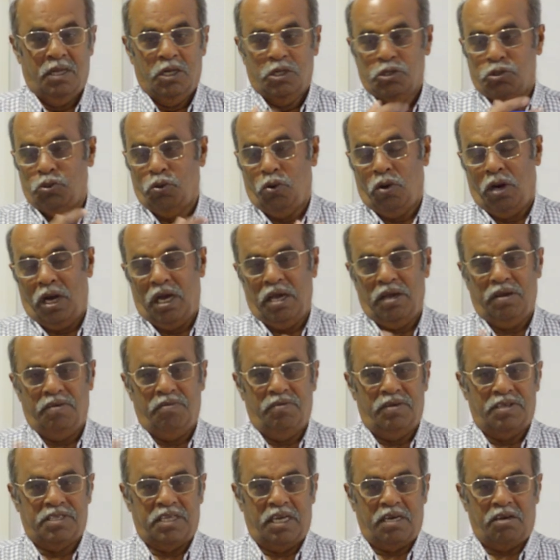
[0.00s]
So, I
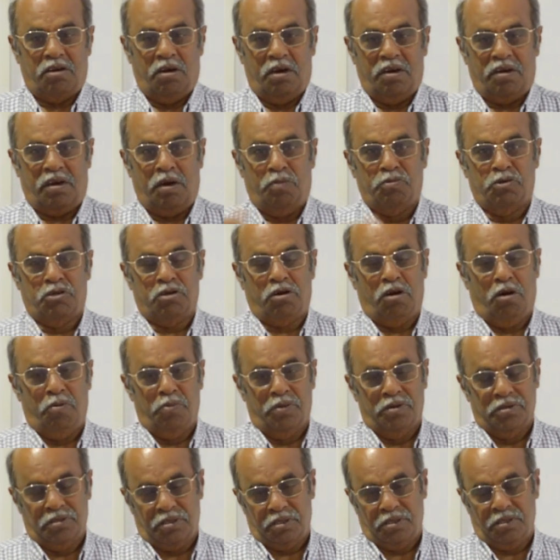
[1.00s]
will come to
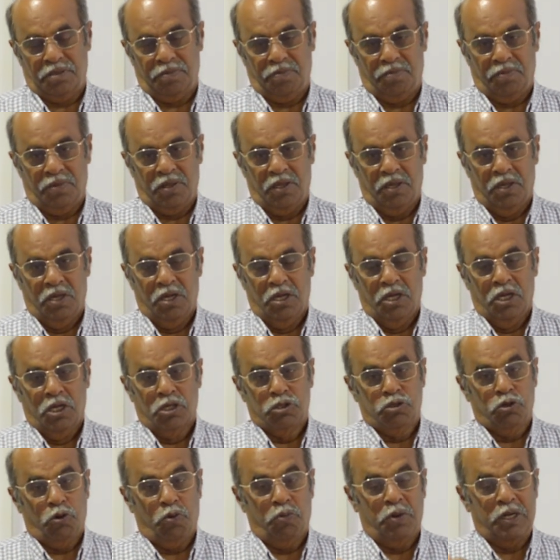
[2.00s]
commerce.
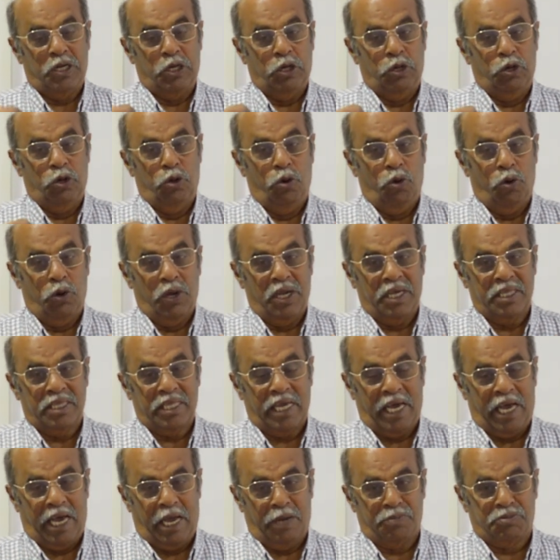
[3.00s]
So, when knowing
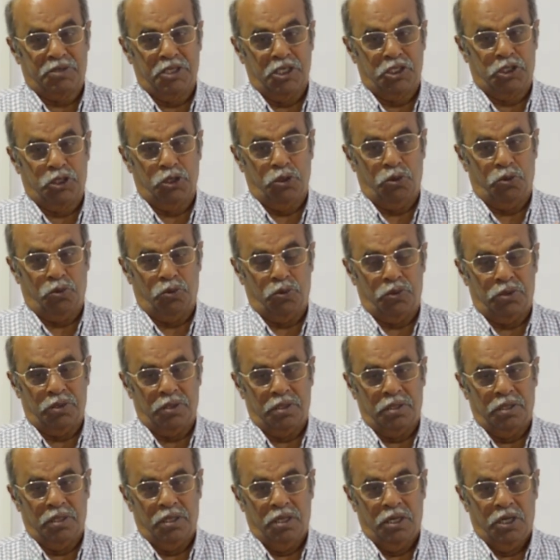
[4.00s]
the aptitude,
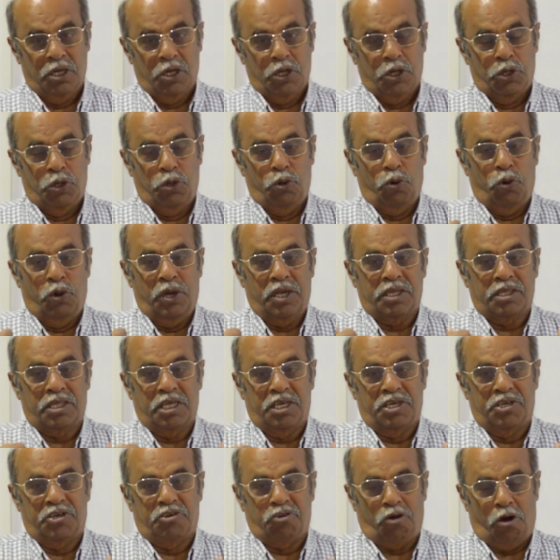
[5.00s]
knowing
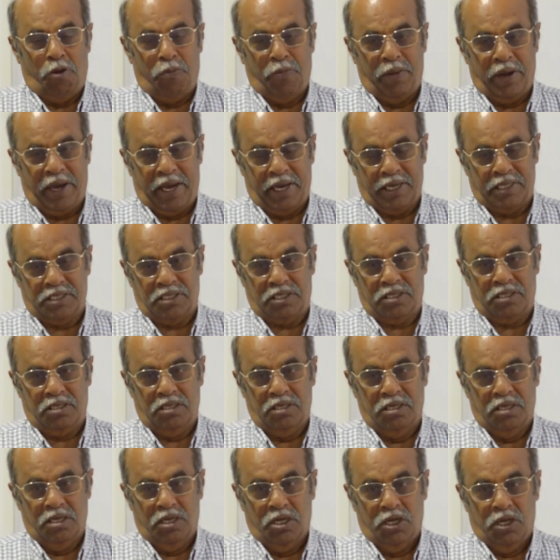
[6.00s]
the
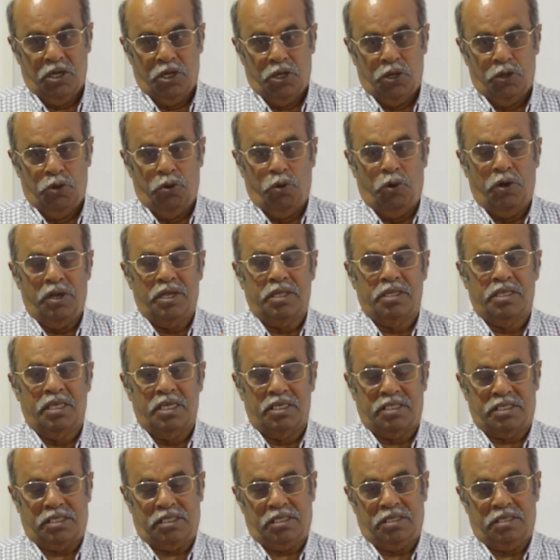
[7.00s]
drawbacks, knowing
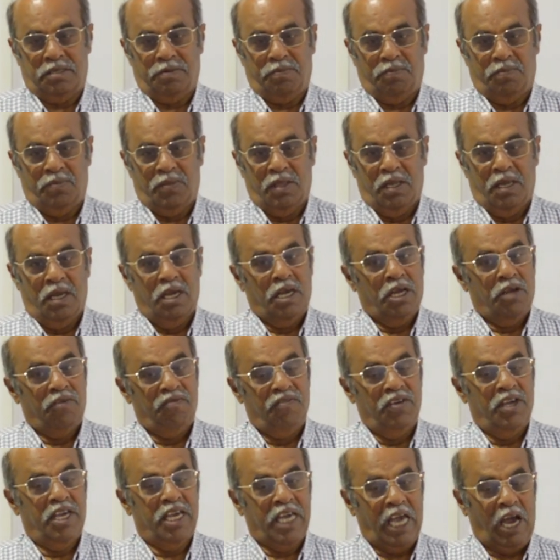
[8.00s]
this,
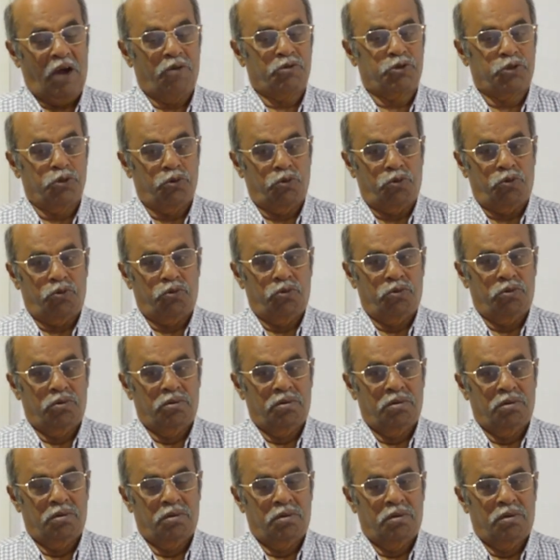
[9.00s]
we have to
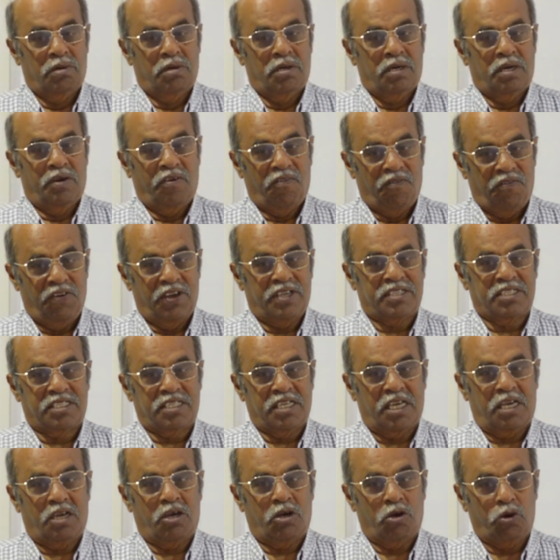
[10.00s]
fix
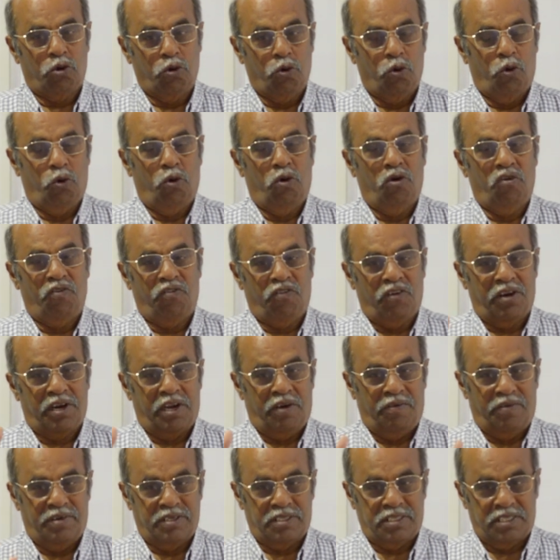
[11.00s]
a goal for
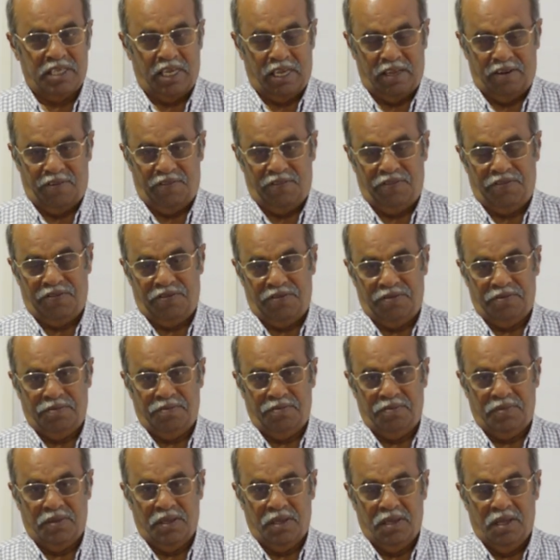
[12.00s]
ourselves.
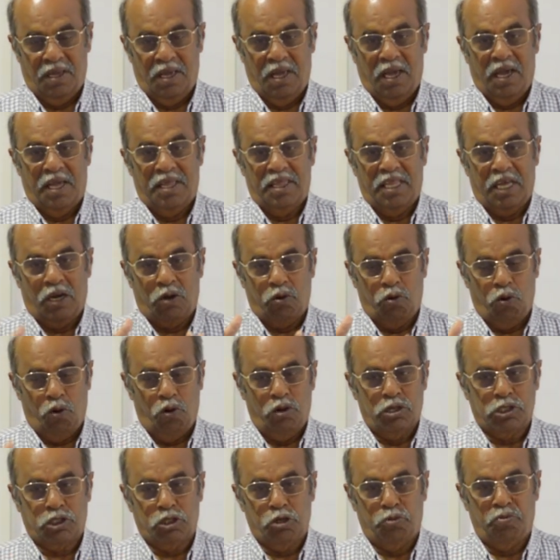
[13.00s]
The
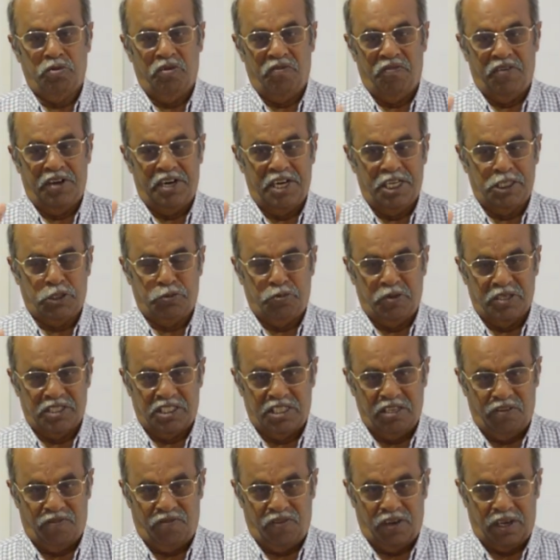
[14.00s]
goal should be very
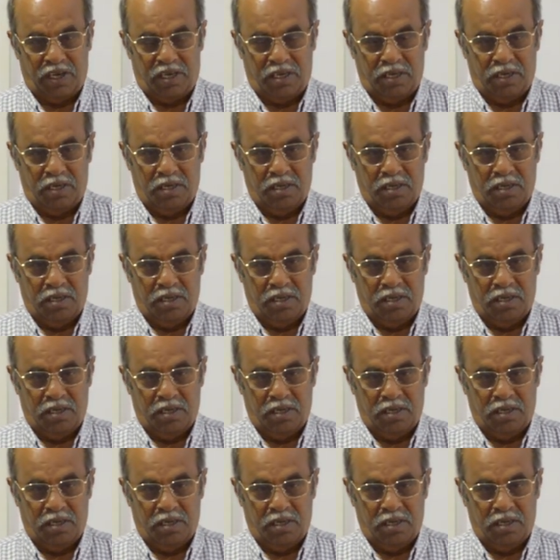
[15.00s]
specific.